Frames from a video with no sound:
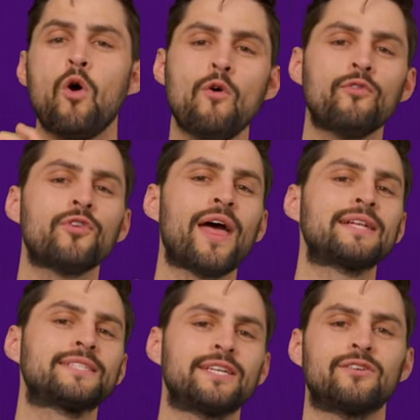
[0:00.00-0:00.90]
over
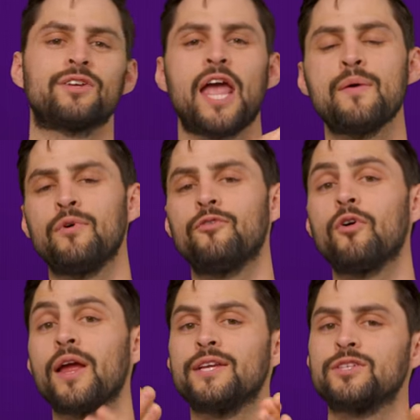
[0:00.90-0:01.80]
that single cable
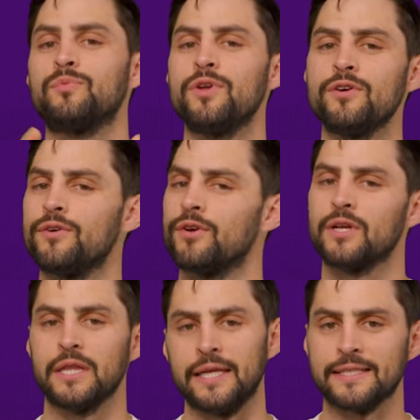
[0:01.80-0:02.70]
for a superior
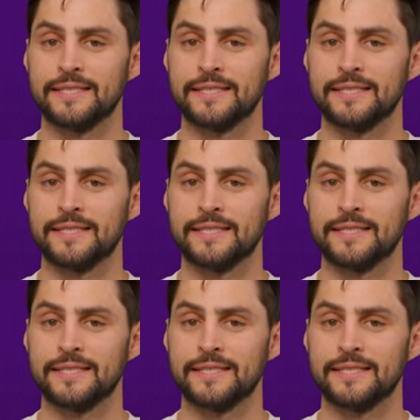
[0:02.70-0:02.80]
clean